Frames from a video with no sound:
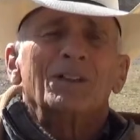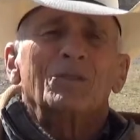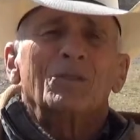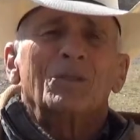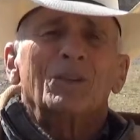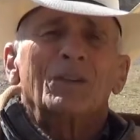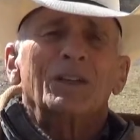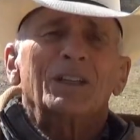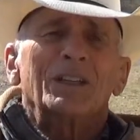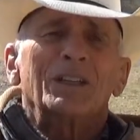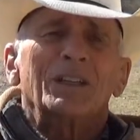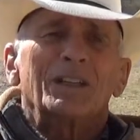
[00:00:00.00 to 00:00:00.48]

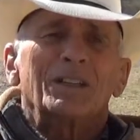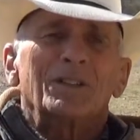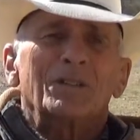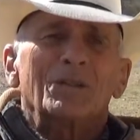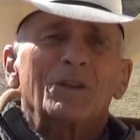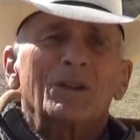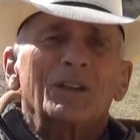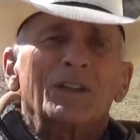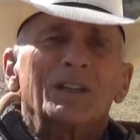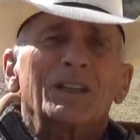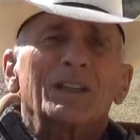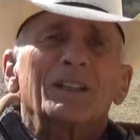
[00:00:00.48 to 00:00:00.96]

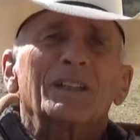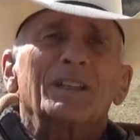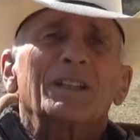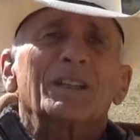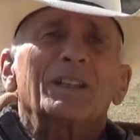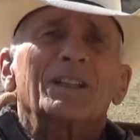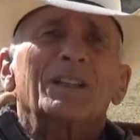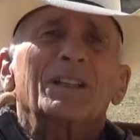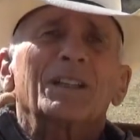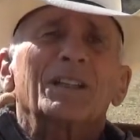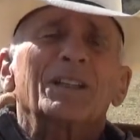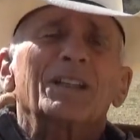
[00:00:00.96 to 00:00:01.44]
We
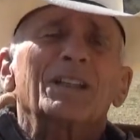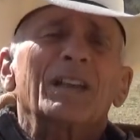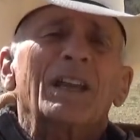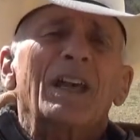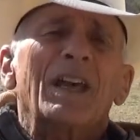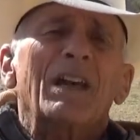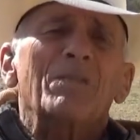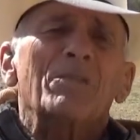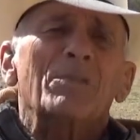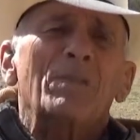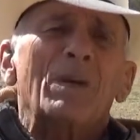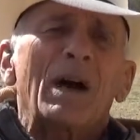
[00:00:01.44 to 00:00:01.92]
didn't
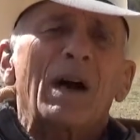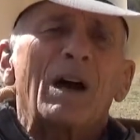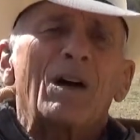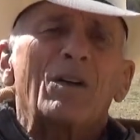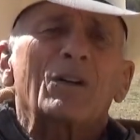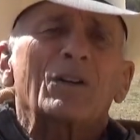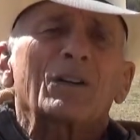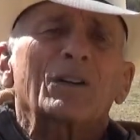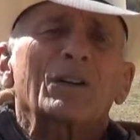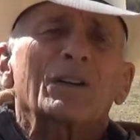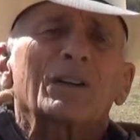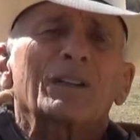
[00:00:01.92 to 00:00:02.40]
have
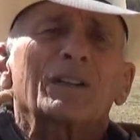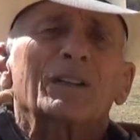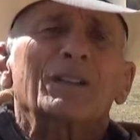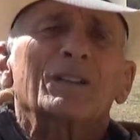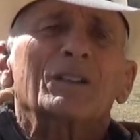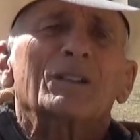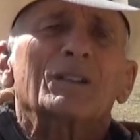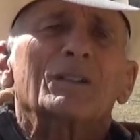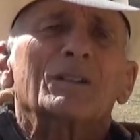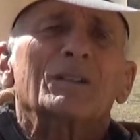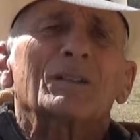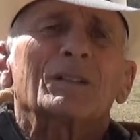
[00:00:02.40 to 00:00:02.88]
power
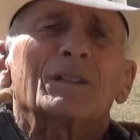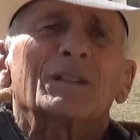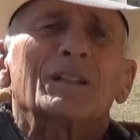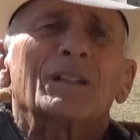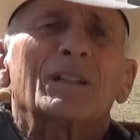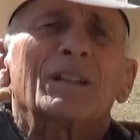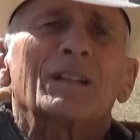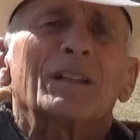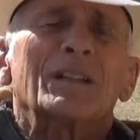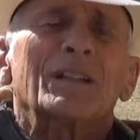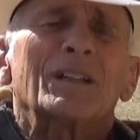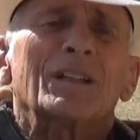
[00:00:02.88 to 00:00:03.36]
here,
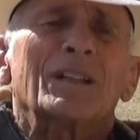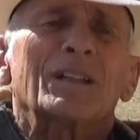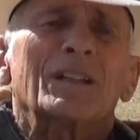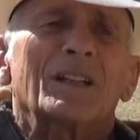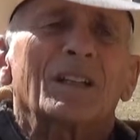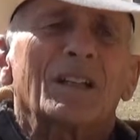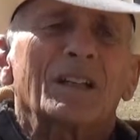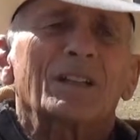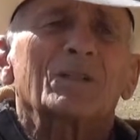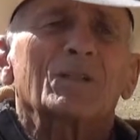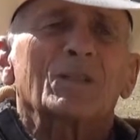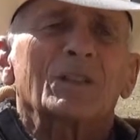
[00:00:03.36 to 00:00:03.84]

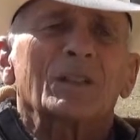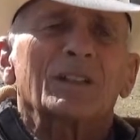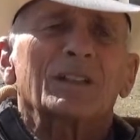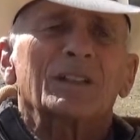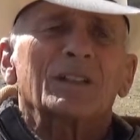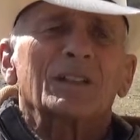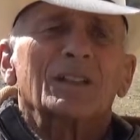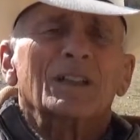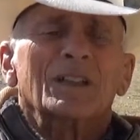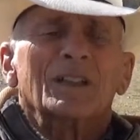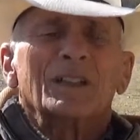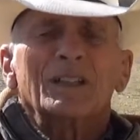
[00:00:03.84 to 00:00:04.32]
electric,
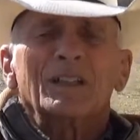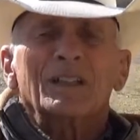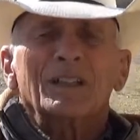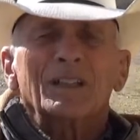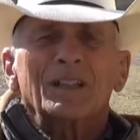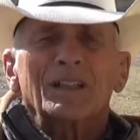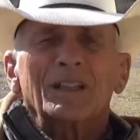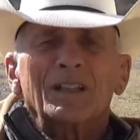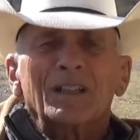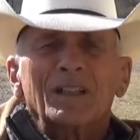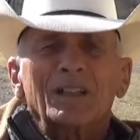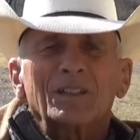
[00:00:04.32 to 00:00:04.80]

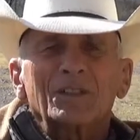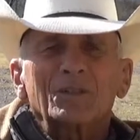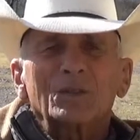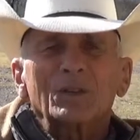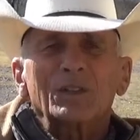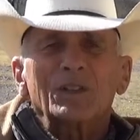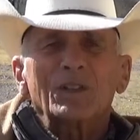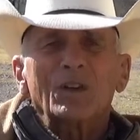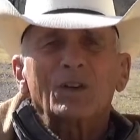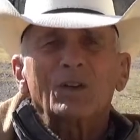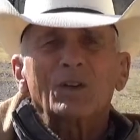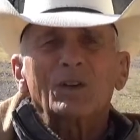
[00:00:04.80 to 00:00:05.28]
as
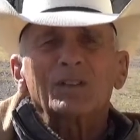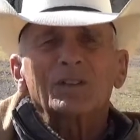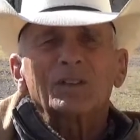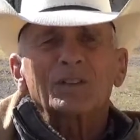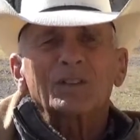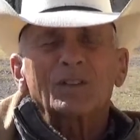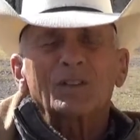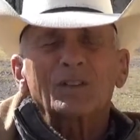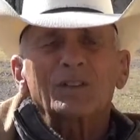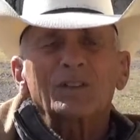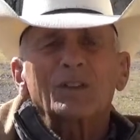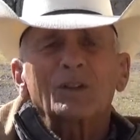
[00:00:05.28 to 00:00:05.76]
we know it,
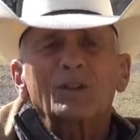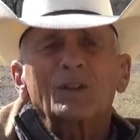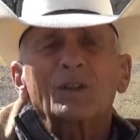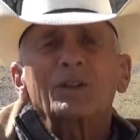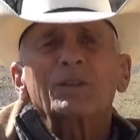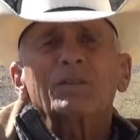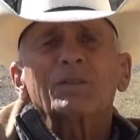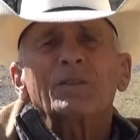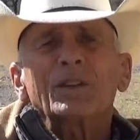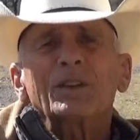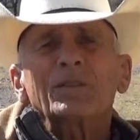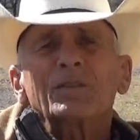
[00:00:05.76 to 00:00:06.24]
until the
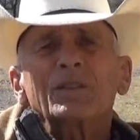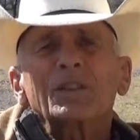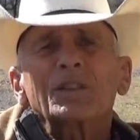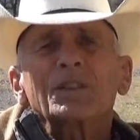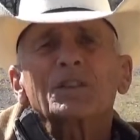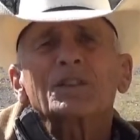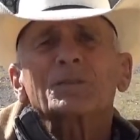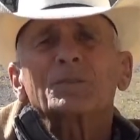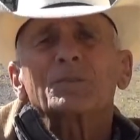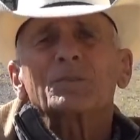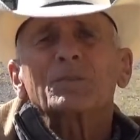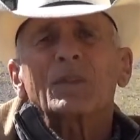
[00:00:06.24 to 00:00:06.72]
early
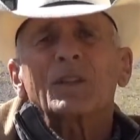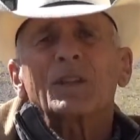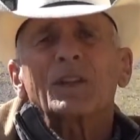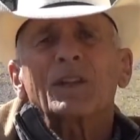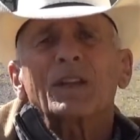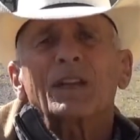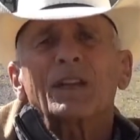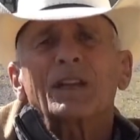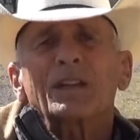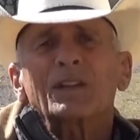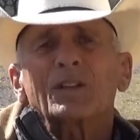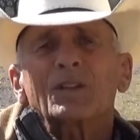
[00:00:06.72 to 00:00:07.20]
50s.
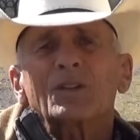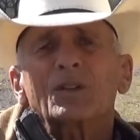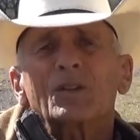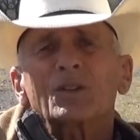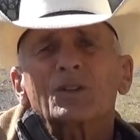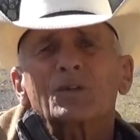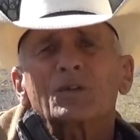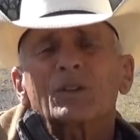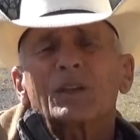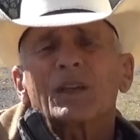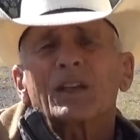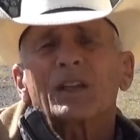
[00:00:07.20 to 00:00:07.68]
And of
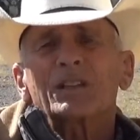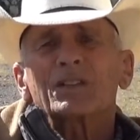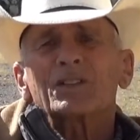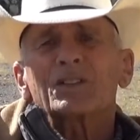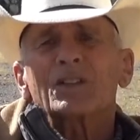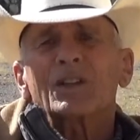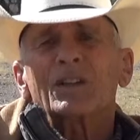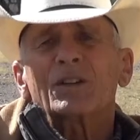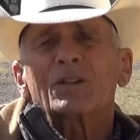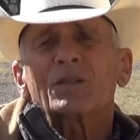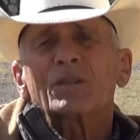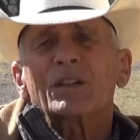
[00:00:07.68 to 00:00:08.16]
course, we had
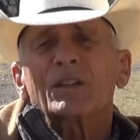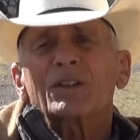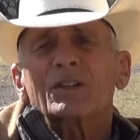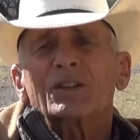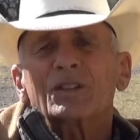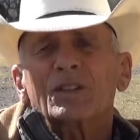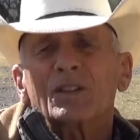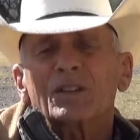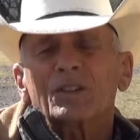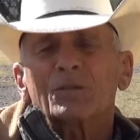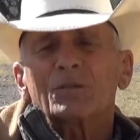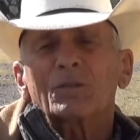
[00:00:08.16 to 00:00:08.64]

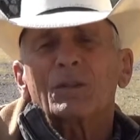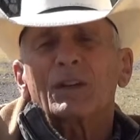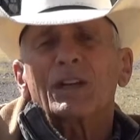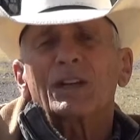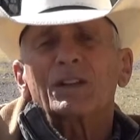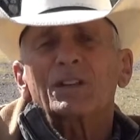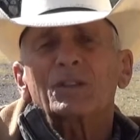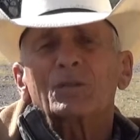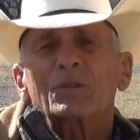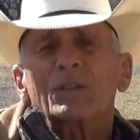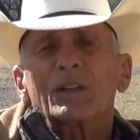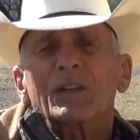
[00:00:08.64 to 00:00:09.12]
generators on the
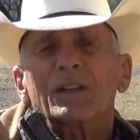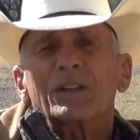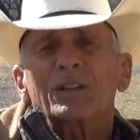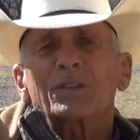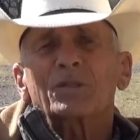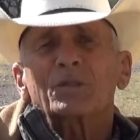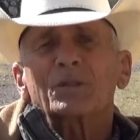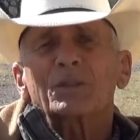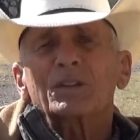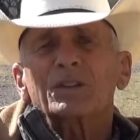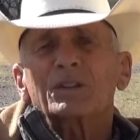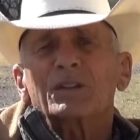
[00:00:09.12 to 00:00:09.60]
ranch. We had
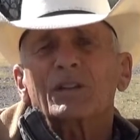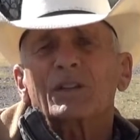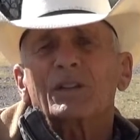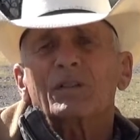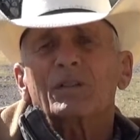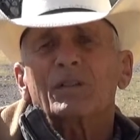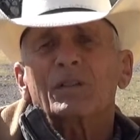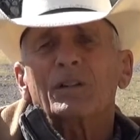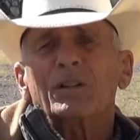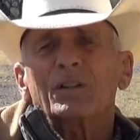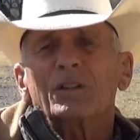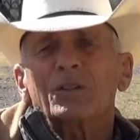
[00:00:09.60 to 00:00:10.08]
3
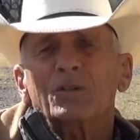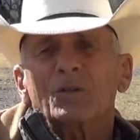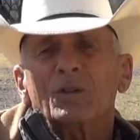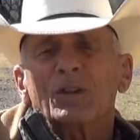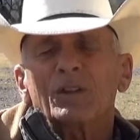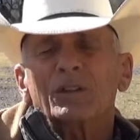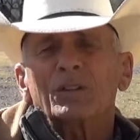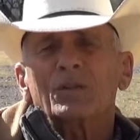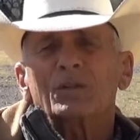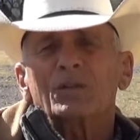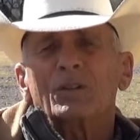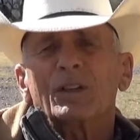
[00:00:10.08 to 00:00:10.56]
generators,
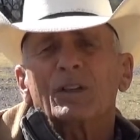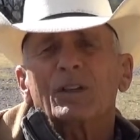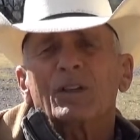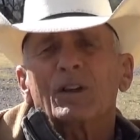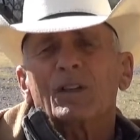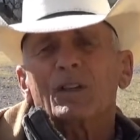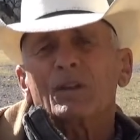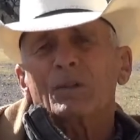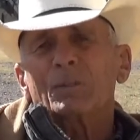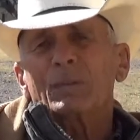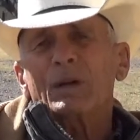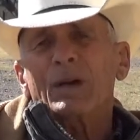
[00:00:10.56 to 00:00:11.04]
one to run
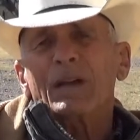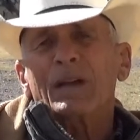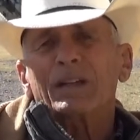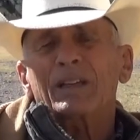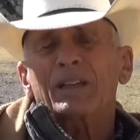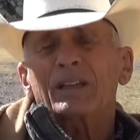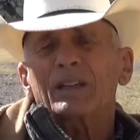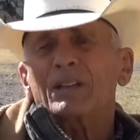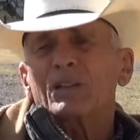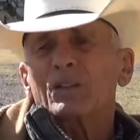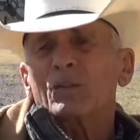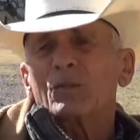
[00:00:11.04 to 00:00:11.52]
all the
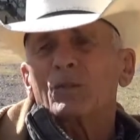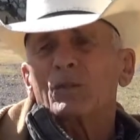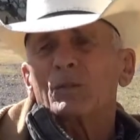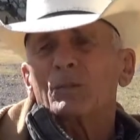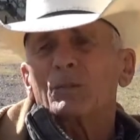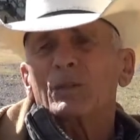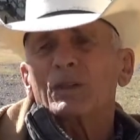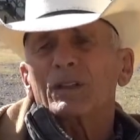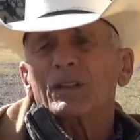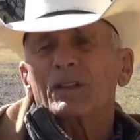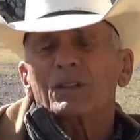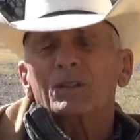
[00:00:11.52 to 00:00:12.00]
packing
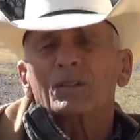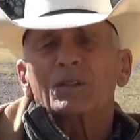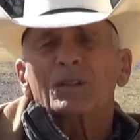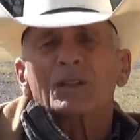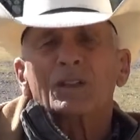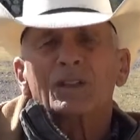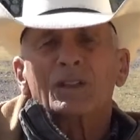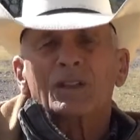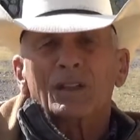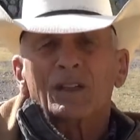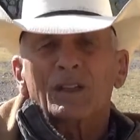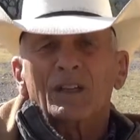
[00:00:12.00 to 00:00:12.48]
equipment, and
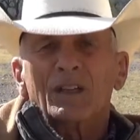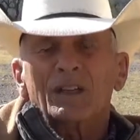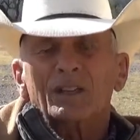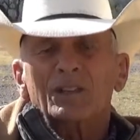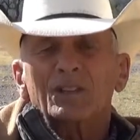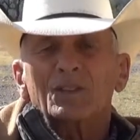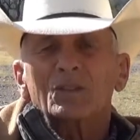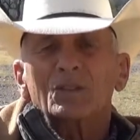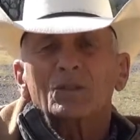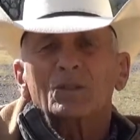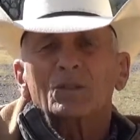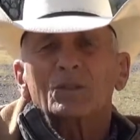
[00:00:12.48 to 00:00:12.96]

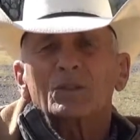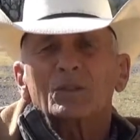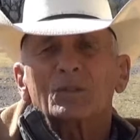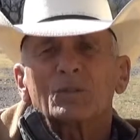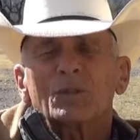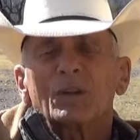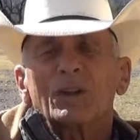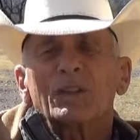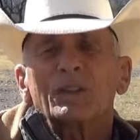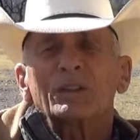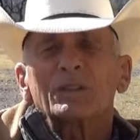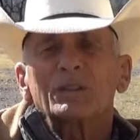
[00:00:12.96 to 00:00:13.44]

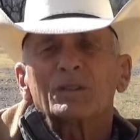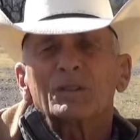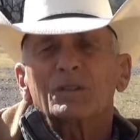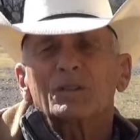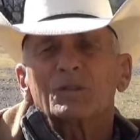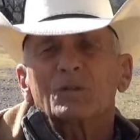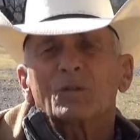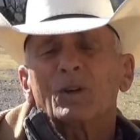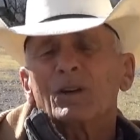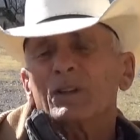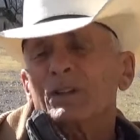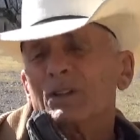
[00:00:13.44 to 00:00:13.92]

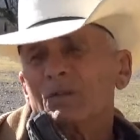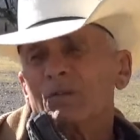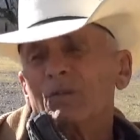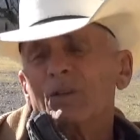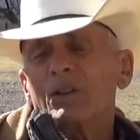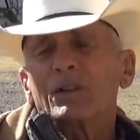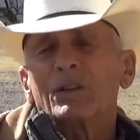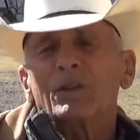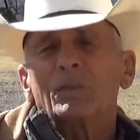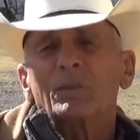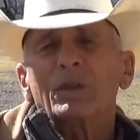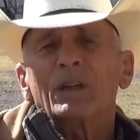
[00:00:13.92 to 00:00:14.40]
one to
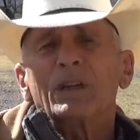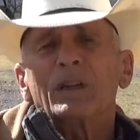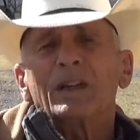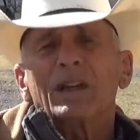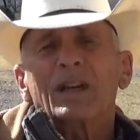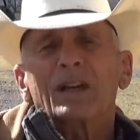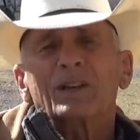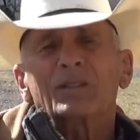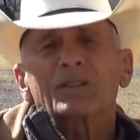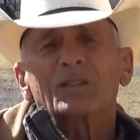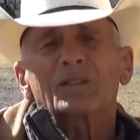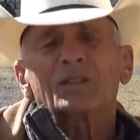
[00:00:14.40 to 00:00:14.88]
run the big
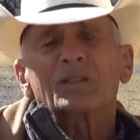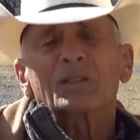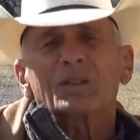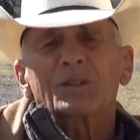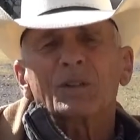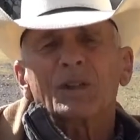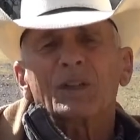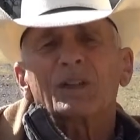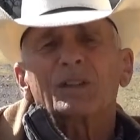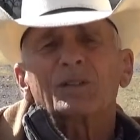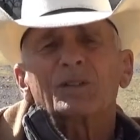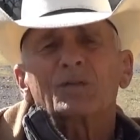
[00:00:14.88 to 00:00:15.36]
house,
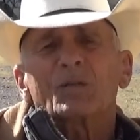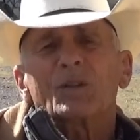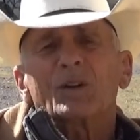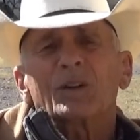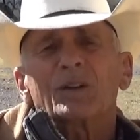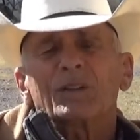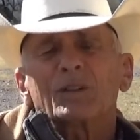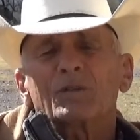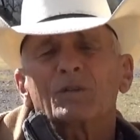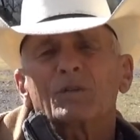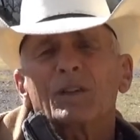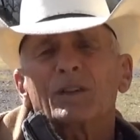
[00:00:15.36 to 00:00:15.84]
and
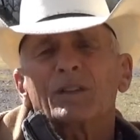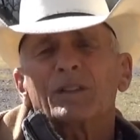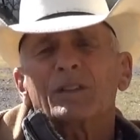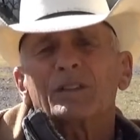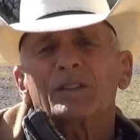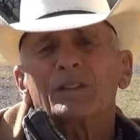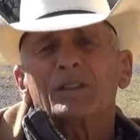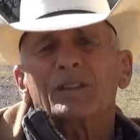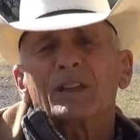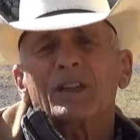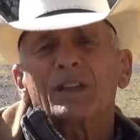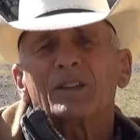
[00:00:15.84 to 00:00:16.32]
one to
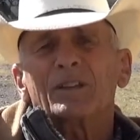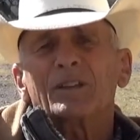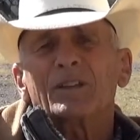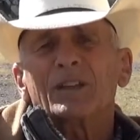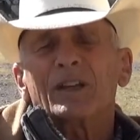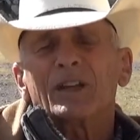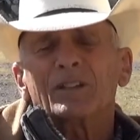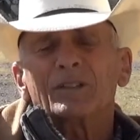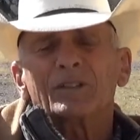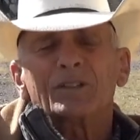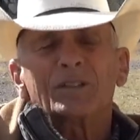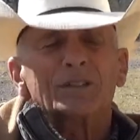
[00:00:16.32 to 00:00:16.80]
run the other
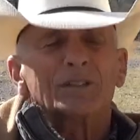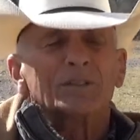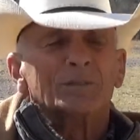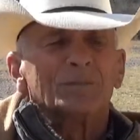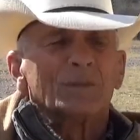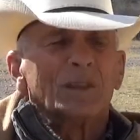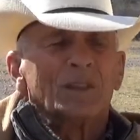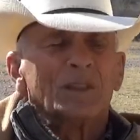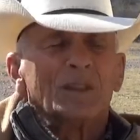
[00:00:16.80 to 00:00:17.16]
houses.